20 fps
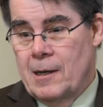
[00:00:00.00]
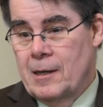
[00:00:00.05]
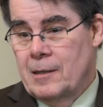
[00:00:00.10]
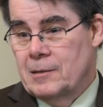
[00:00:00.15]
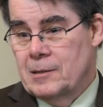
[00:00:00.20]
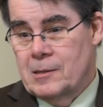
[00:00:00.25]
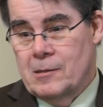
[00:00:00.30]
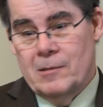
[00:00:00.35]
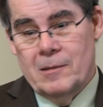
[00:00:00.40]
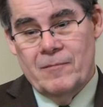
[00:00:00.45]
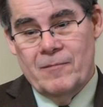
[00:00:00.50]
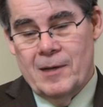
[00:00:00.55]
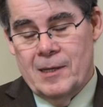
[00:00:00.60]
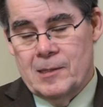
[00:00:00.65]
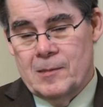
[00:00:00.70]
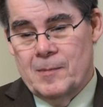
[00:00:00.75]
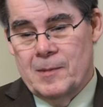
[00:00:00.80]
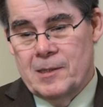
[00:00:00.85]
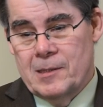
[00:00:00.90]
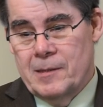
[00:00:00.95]
So
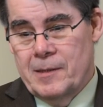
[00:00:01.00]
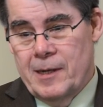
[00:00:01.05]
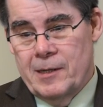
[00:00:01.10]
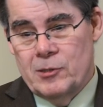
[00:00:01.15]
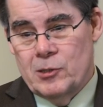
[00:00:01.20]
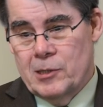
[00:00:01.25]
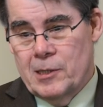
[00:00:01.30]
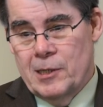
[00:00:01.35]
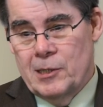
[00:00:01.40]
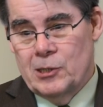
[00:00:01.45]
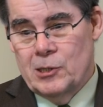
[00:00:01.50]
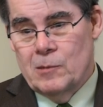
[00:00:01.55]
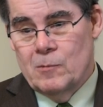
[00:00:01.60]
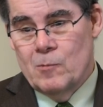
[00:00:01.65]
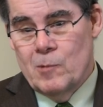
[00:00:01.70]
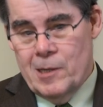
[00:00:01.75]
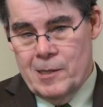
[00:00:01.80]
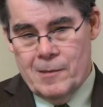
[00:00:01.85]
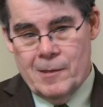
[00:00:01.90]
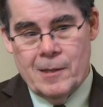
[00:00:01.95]
investments in education,
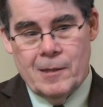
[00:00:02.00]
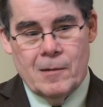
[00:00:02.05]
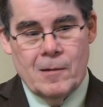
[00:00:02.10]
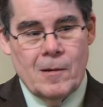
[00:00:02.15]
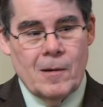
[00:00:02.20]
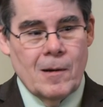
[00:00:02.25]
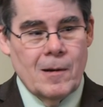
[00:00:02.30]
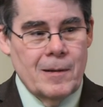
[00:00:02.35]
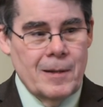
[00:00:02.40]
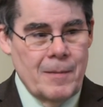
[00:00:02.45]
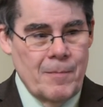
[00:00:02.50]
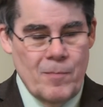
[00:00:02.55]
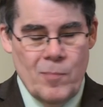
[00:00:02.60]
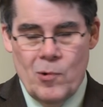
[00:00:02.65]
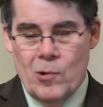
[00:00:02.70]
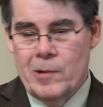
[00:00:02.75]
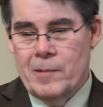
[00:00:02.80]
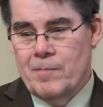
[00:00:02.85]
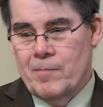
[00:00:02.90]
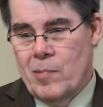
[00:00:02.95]
we think, are an
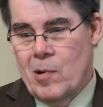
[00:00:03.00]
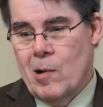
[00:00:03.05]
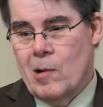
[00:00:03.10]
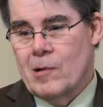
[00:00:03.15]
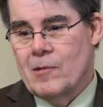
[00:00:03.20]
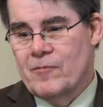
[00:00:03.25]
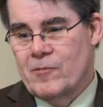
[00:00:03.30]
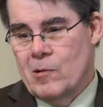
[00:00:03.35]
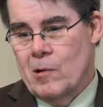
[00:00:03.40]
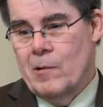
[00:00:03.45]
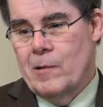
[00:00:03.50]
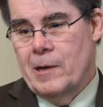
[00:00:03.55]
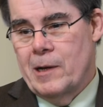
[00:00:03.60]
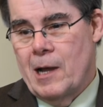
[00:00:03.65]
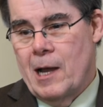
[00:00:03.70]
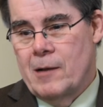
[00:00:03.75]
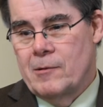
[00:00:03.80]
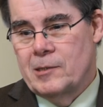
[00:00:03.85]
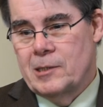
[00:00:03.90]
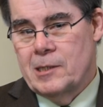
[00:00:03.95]
important part of growing
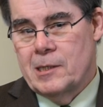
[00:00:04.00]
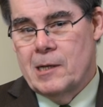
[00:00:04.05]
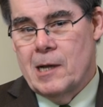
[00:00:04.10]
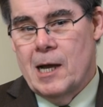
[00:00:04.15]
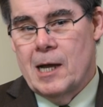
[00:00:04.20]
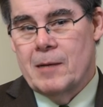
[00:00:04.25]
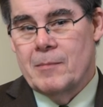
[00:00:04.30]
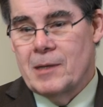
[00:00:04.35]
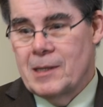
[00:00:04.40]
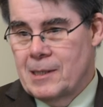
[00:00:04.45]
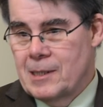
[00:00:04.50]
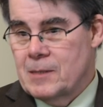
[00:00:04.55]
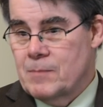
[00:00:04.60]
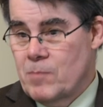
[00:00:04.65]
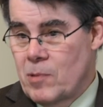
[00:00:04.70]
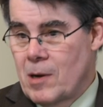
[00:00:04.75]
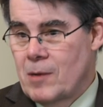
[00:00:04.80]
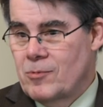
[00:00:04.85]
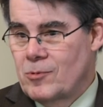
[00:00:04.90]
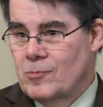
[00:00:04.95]
Iowa's economy, and that's
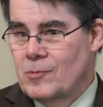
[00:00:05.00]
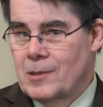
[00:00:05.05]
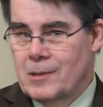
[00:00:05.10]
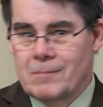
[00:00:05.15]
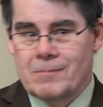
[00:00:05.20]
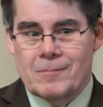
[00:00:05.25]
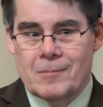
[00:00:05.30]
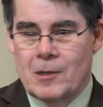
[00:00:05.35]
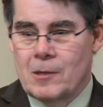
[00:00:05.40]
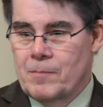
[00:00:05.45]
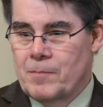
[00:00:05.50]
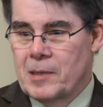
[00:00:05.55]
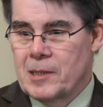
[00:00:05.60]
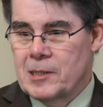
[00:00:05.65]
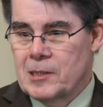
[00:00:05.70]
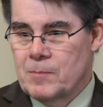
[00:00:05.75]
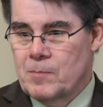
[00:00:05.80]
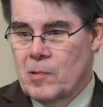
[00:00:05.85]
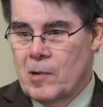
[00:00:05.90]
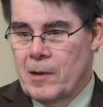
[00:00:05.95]
probably our
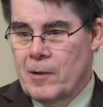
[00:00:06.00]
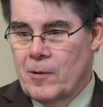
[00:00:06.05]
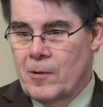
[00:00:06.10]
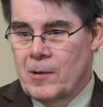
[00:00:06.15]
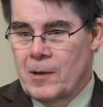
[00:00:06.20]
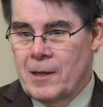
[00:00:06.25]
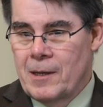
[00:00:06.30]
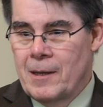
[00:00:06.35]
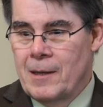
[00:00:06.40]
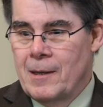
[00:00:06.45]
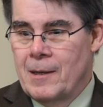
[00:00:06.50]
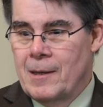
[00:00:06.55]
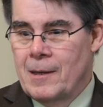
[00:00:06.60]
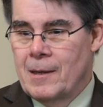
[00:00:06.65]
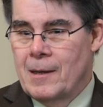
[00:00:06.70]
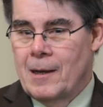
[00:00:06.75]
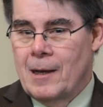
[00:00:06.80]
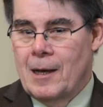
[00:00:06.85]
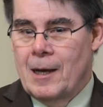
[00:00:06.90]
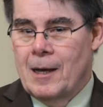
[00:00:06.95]
biggest priority
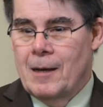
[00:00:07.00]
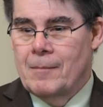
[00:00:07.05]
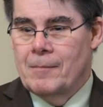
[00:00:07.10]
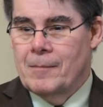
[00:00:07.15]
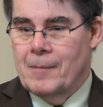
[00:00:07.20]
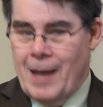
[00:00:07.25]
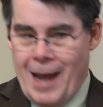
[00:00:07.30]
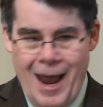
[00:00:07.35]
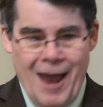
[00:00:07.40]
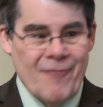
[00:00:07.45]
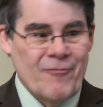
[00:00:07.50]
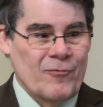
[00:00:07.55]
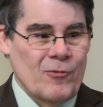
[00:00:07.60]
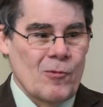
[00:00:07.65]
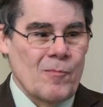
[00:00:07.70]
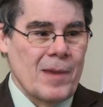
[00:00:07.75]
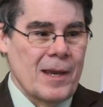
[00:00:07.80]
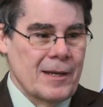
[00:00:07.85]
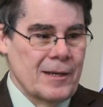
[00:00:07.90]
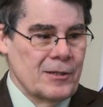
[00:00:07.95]

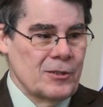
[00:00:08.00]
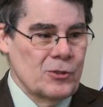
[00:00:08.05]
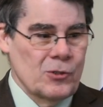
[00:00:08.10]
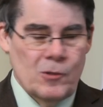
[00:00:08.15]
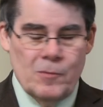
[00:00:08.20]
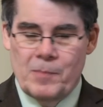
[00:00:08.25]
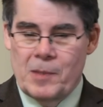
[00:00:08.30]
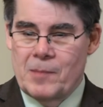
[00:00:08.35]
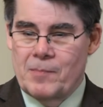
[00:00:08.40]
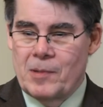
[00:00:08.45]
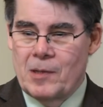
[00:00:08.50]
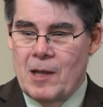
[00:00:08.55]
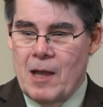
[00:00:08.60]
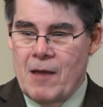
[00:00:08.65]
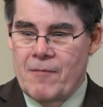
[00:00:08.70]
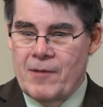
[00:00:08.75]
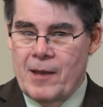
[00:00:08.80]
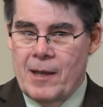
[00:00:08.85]
after making sure people have